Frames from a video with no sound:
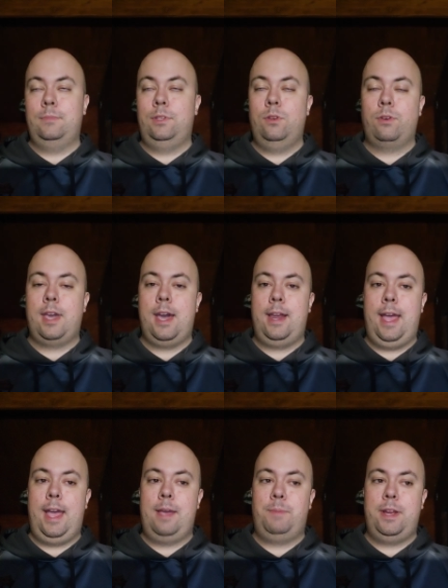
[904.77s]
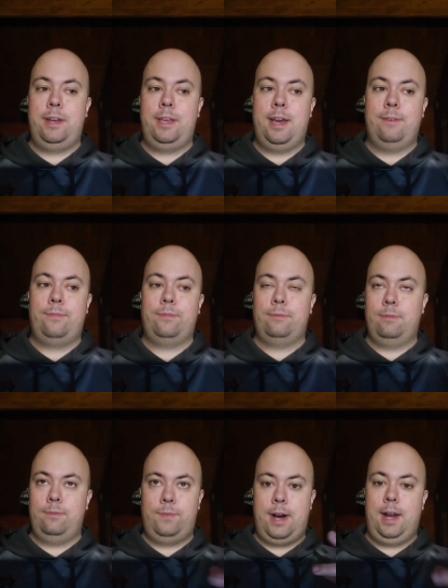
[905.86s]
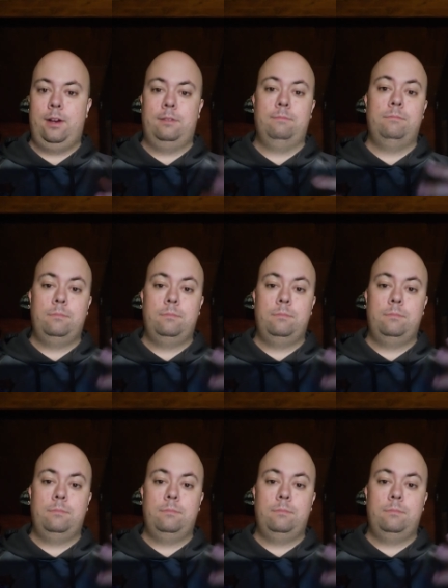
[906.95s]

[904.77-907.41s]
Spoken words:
you'll get a PDF file,